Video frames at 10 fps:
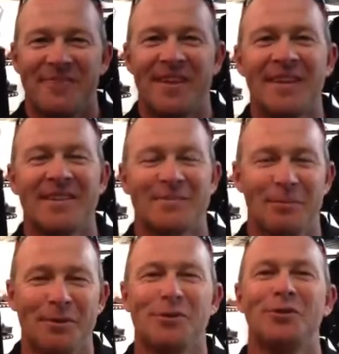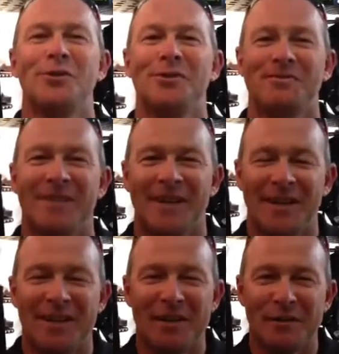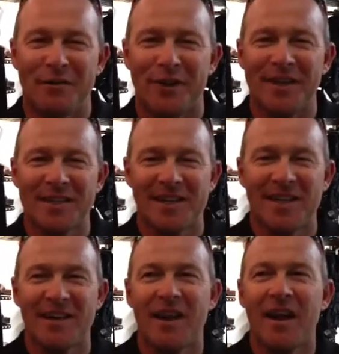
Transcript: Yes, bonjour France, and